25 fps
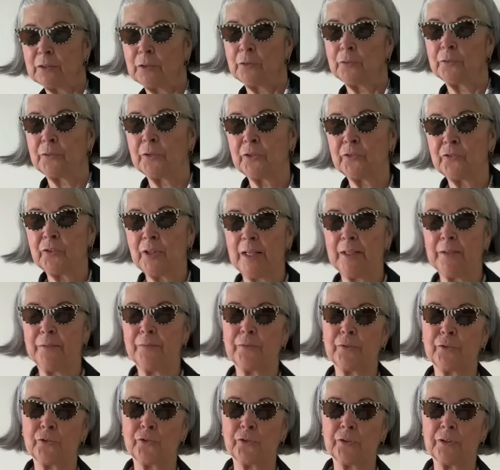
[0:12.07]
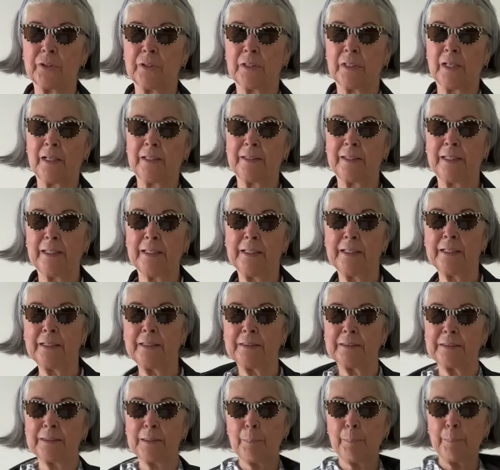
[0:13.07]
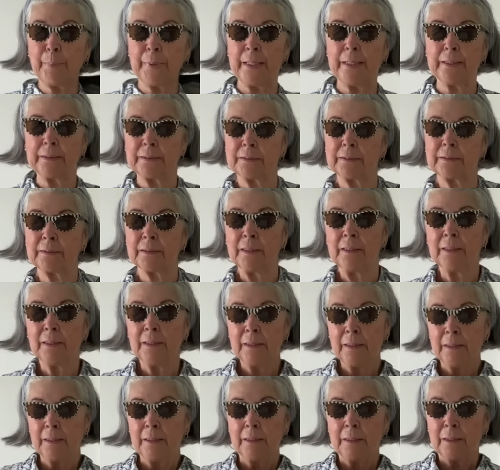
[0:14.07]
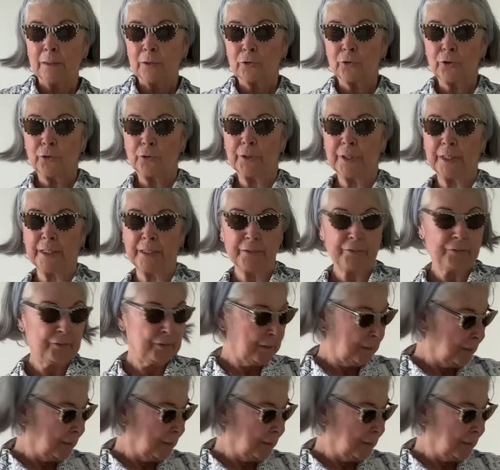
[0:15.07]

it on the television and I think it's a bit crooked.